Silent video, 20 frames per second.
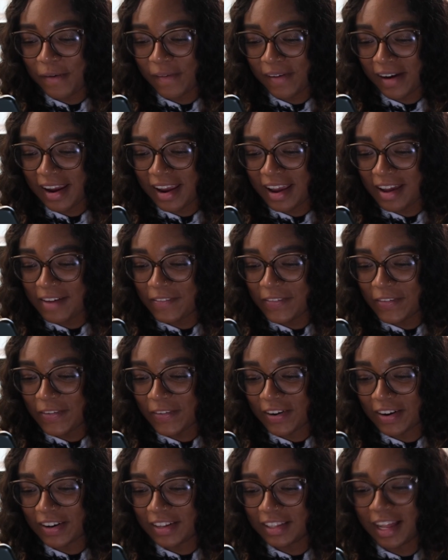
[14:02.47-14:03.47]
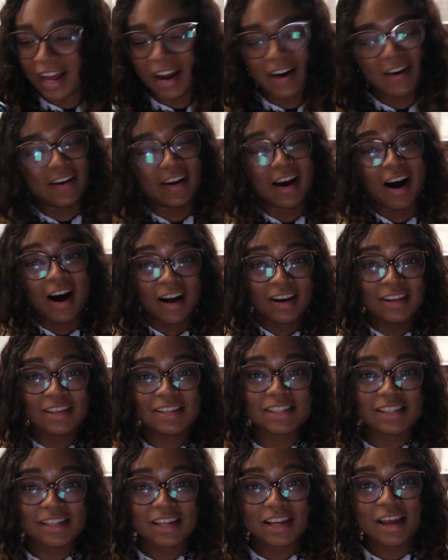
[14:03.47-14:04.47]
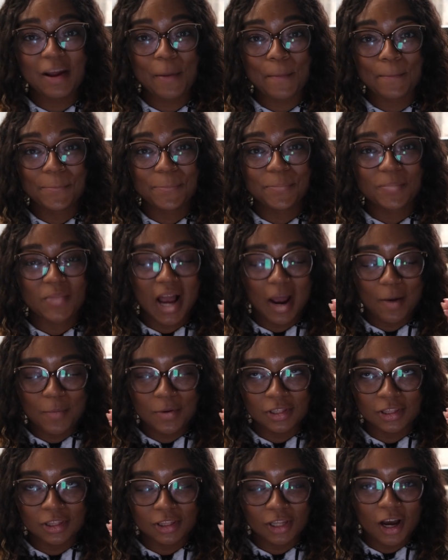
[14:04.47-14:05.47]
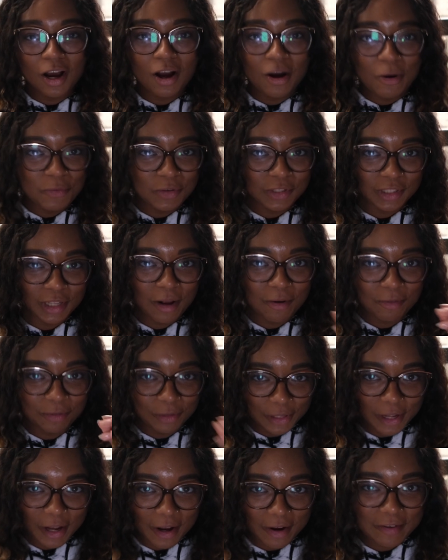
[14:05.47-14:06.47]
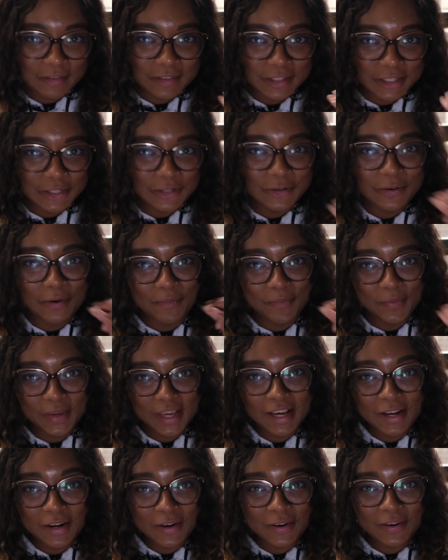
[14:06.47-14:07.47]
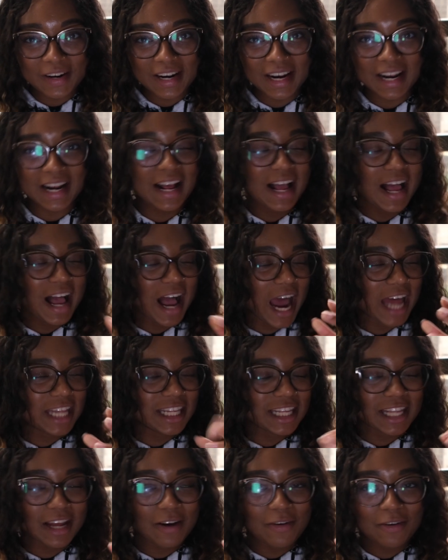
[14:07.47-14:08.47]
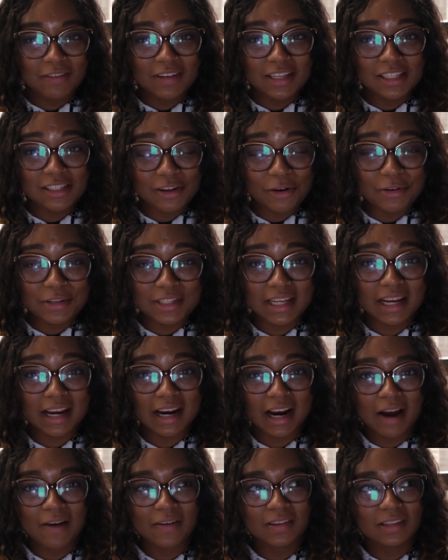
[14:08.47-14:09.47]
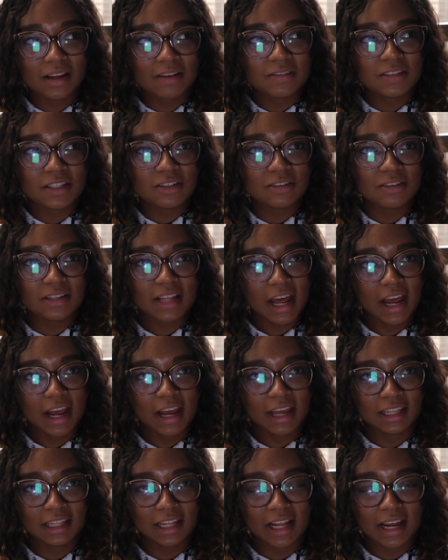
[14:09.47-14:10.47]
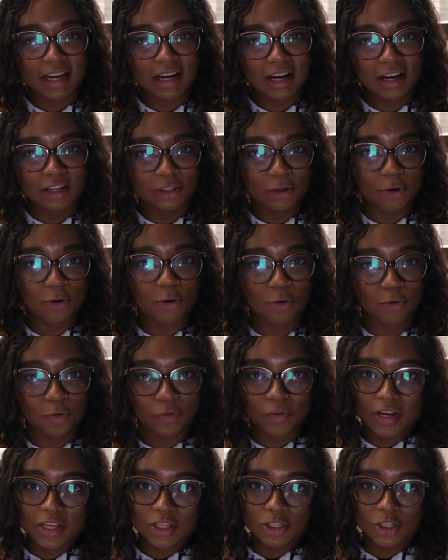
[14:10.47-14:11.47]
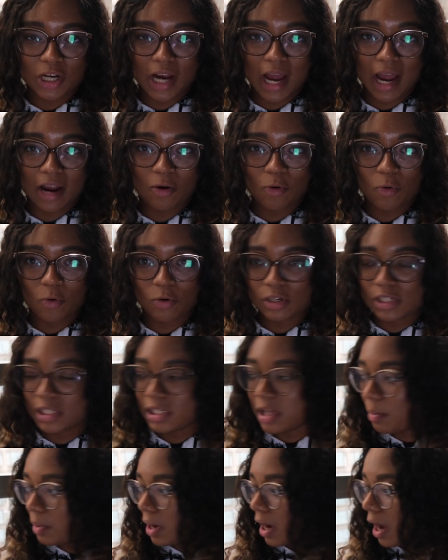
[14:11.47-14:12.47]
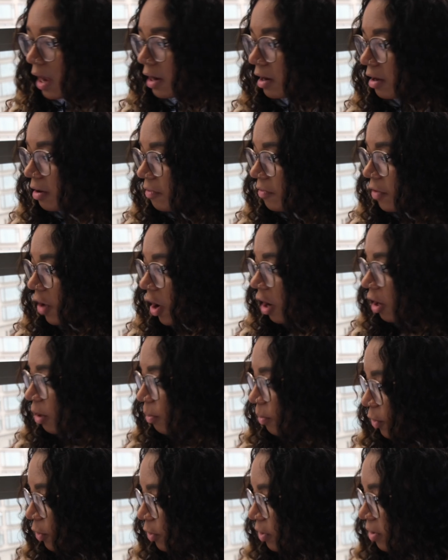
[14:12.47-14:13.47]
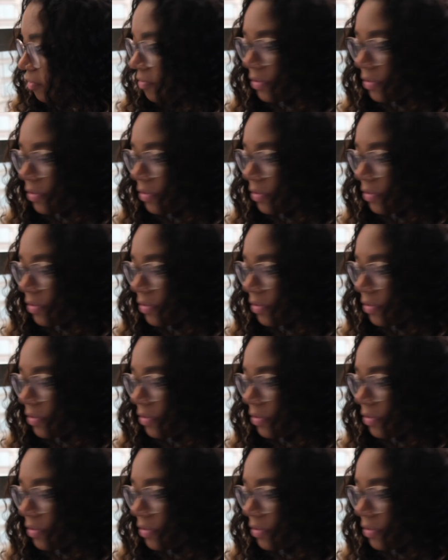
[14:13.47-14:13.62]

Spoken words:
greet if you're allowed. Honestly, I would love to do a meet and greet. I think that would be so sick. I would love to do that at like a local racetrack or some kind of automotive